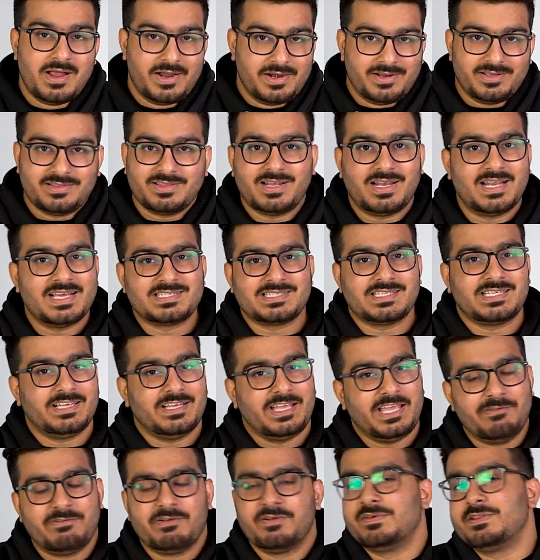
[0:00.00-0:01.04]
Nonetheless,
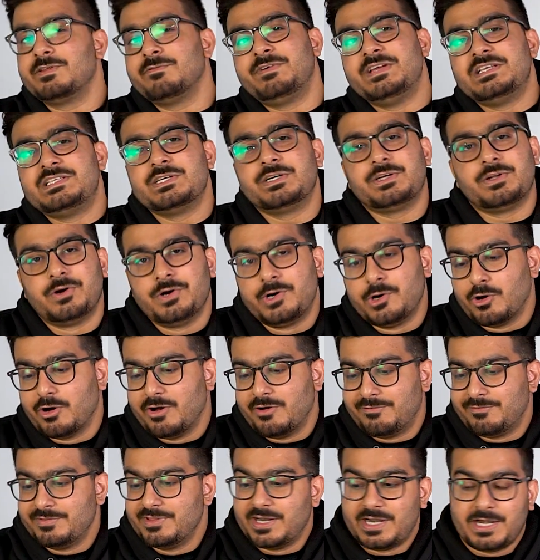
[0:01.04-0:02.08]
even with the feature turned
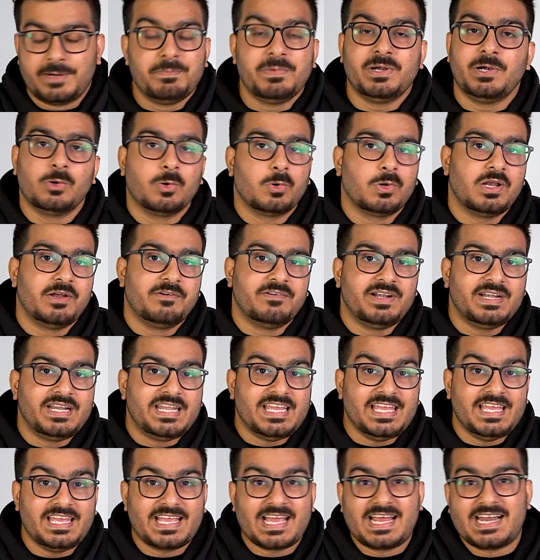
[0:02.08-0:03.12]
off, the Redmi Note
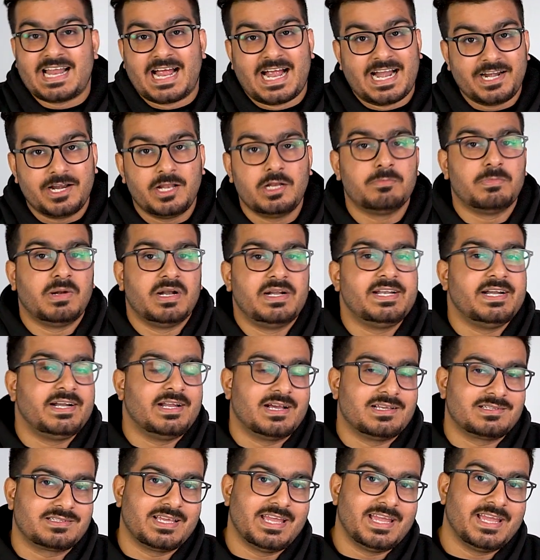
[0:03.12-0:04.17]
11T can handle
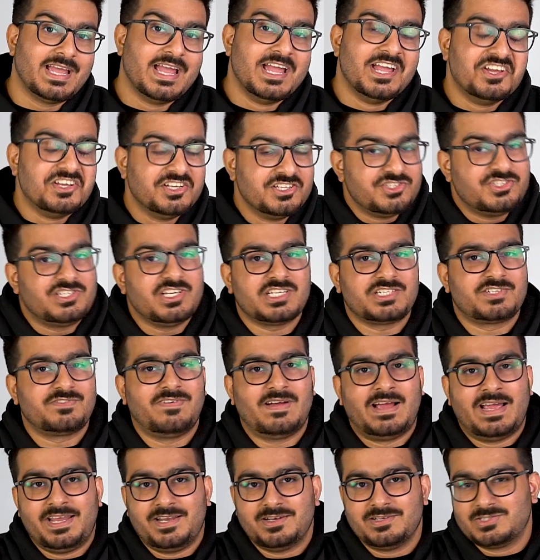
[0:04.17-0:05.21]
multitasking just
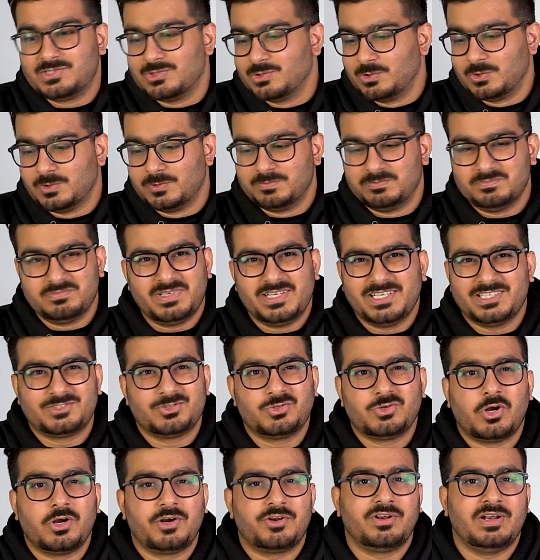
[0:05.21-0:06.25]
fine, so it's
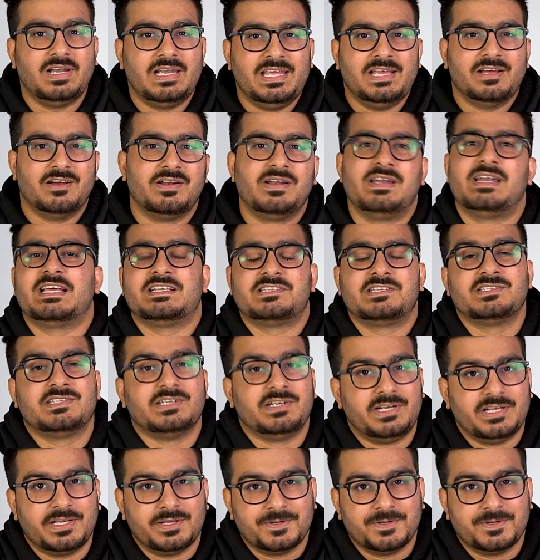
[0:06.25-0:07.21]
not really a necessity.